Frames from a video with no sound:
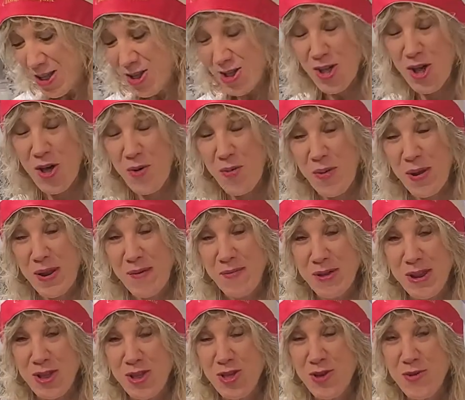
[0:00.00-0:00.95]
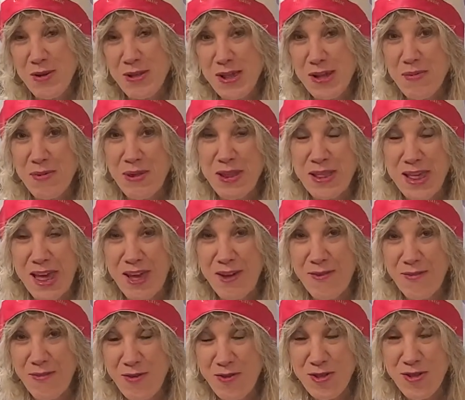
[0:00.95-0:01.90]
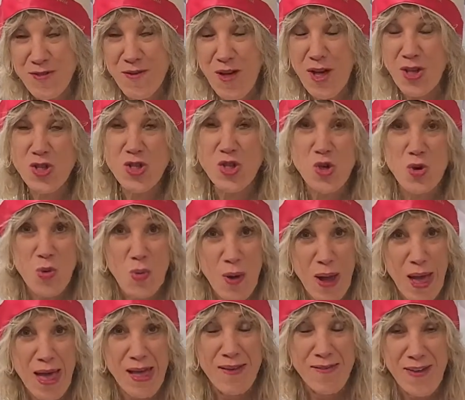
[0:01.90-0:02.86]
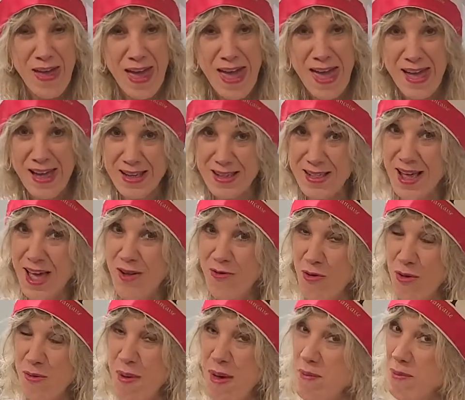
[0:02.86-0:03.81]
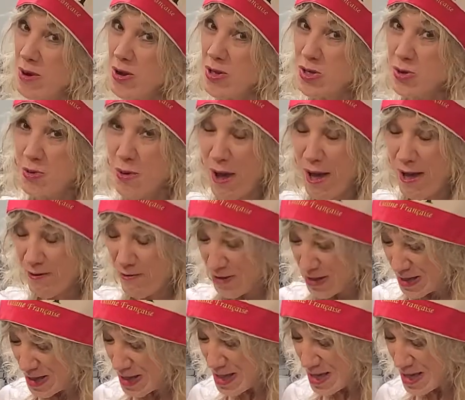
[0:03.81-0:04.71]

so what I'm going to do is I'm going to take, first of all, 12 eggs. And remember, 12 is a